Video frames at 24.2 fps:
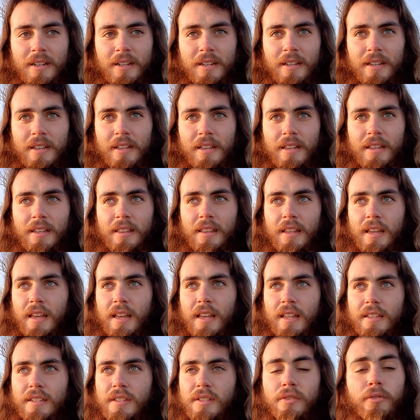
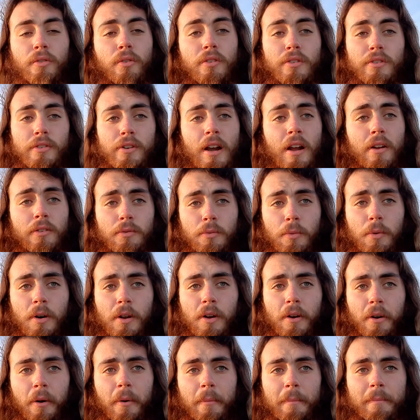that stores
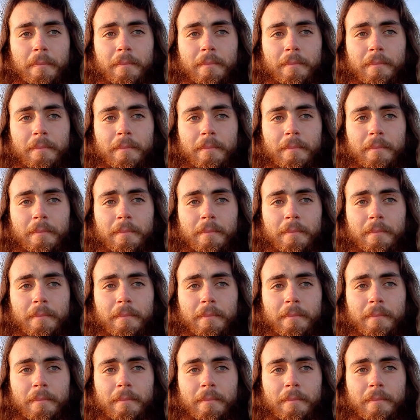groundwater.